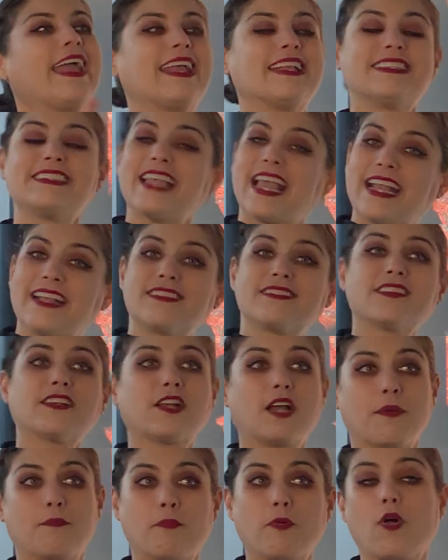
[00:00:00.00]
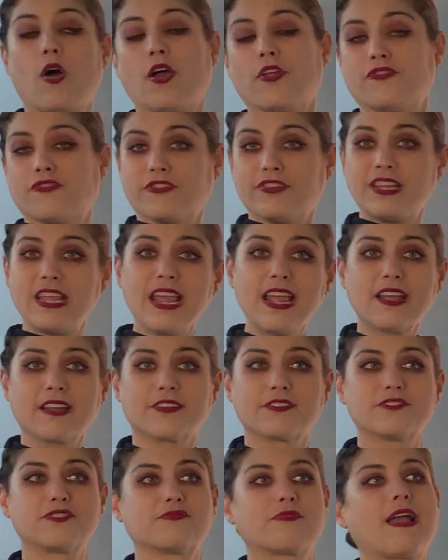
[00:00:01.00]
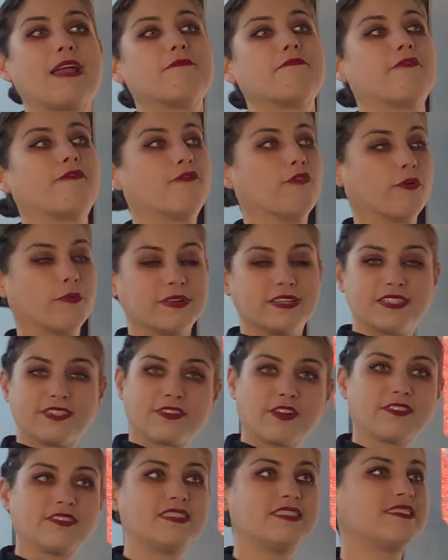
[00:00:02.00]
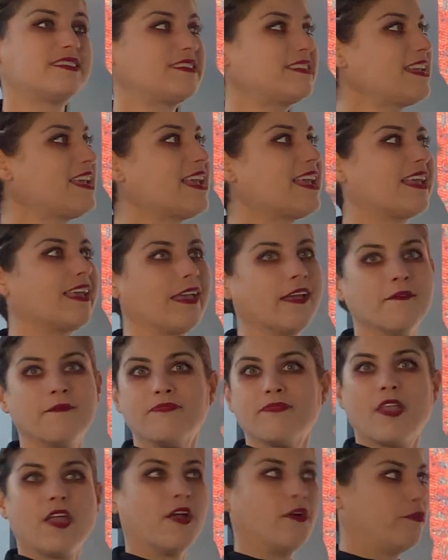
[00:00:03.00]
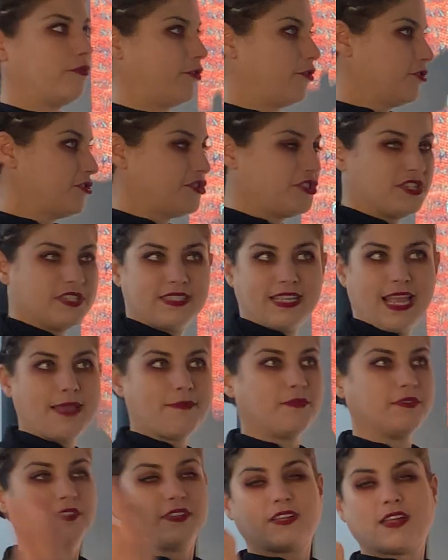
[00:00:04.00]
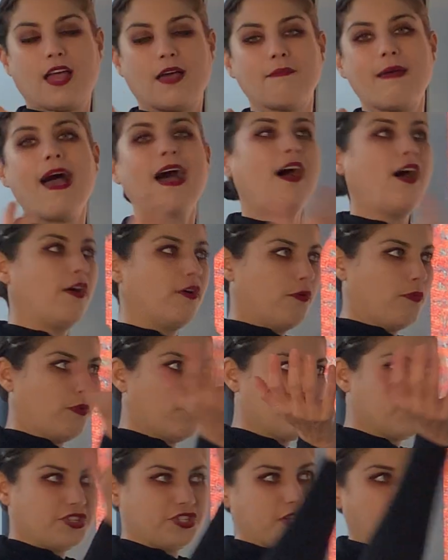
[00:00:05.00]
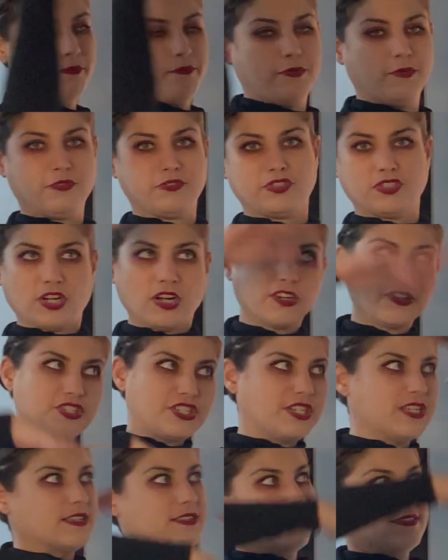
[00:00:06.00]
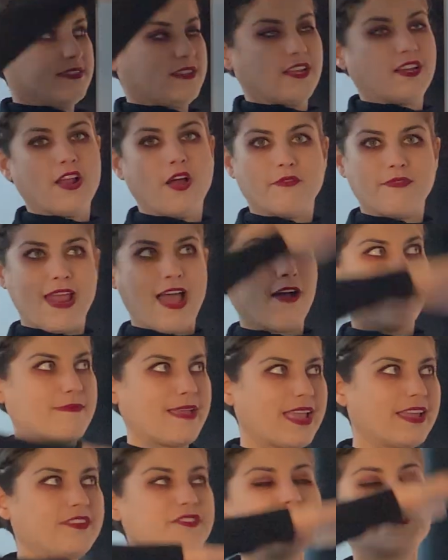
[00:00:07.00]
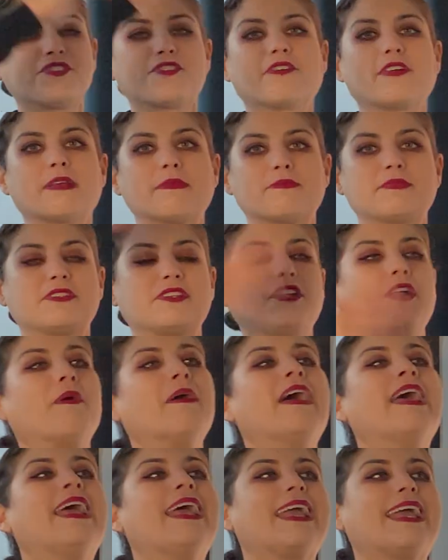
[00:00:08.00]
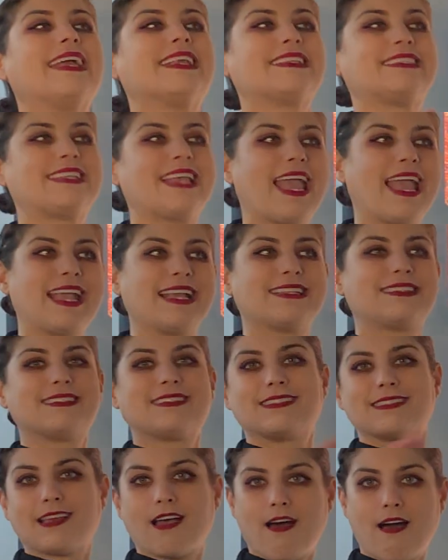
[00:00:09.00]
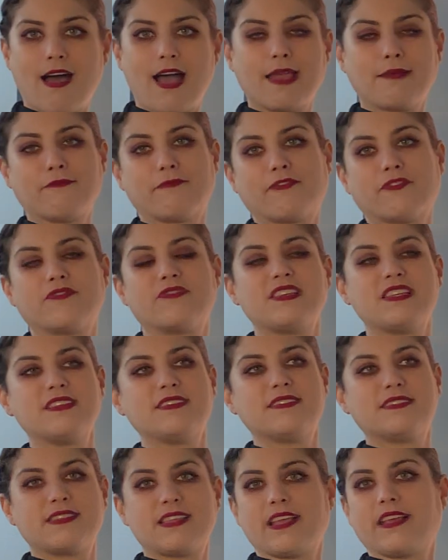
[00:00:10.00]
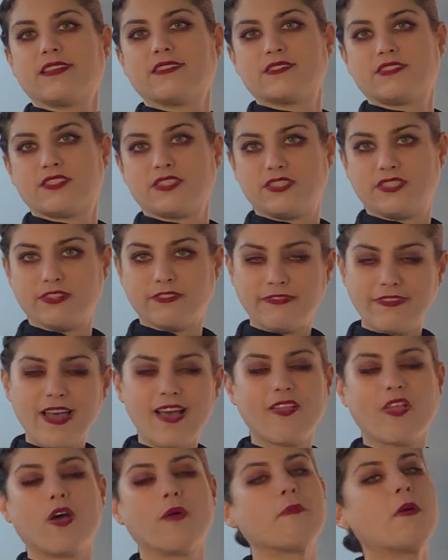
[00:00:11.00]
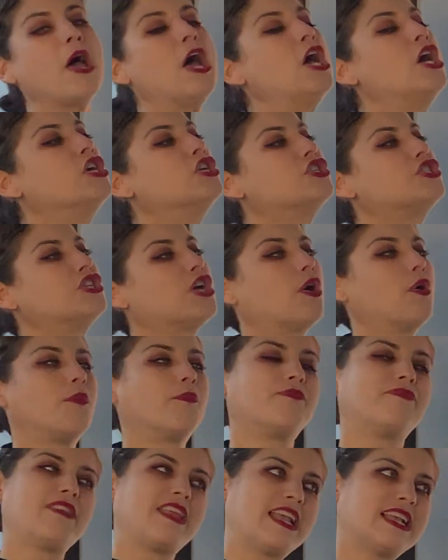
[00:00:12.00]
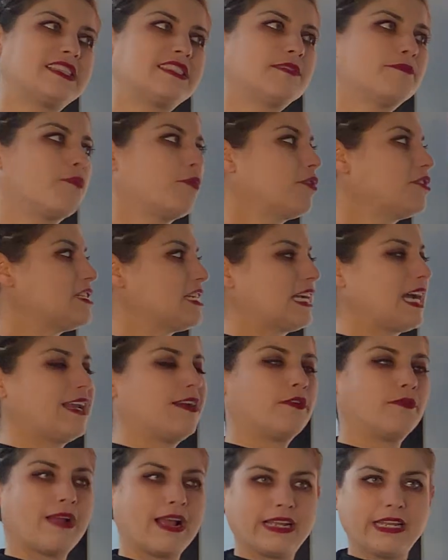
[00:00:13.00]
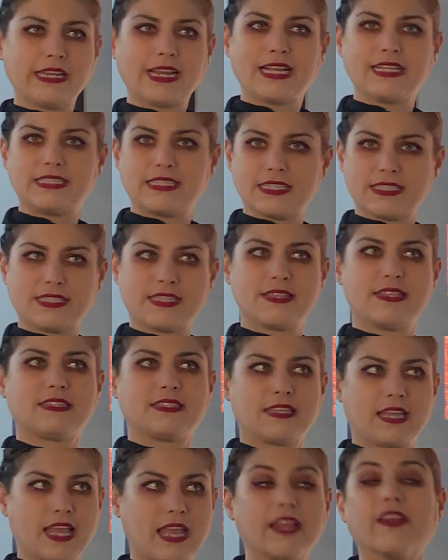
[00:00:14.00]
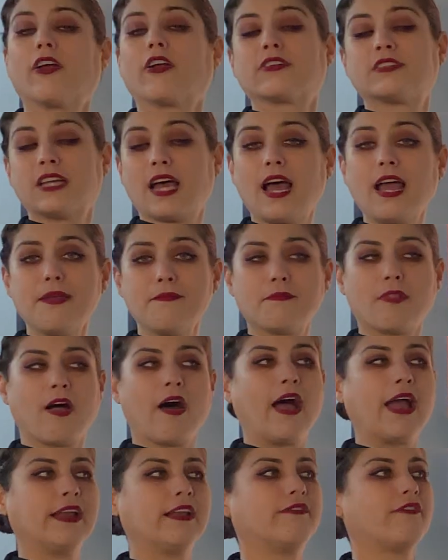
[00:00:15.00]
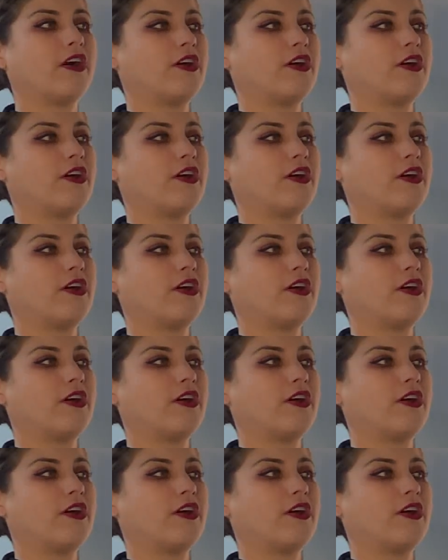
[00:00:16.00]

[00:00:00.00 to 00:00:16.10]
it takes a couple hundred years, right, before we start to see Christians able to come out, worship, build churches, you know, now manuscripts, you know, it takes time for these things to develop. So it's important to kind of recognize this in the in our timeline